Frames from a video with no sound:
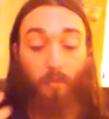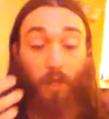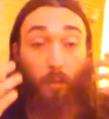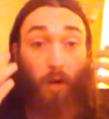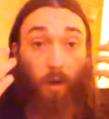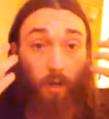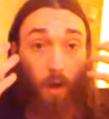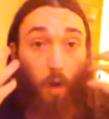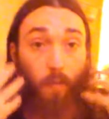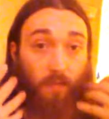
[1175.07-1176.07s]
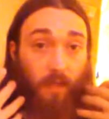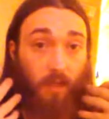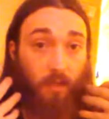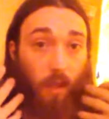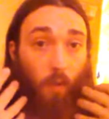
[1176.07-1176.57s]
They wear an open
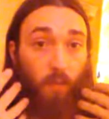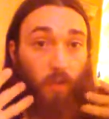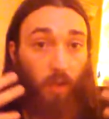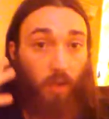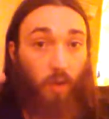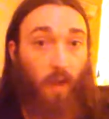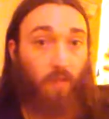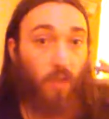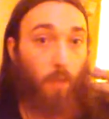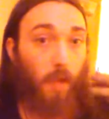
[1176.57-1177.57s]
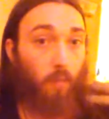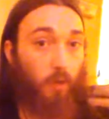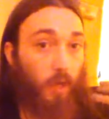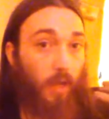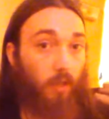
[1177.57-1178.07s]
face helm, so they do have some head
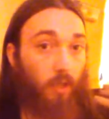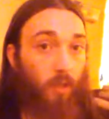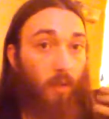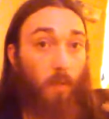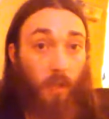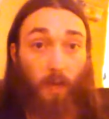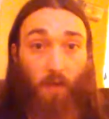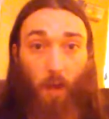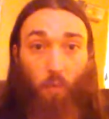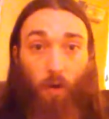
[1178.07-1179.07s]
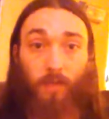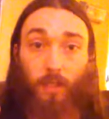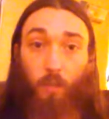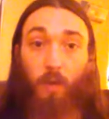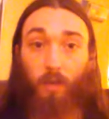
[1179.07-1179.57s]
protection, but they've got more
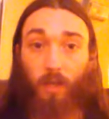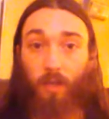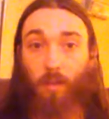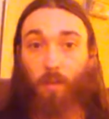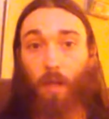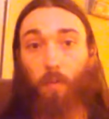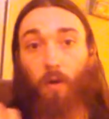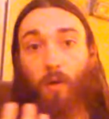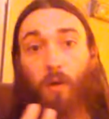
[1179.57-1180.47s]
visibility than the clubber.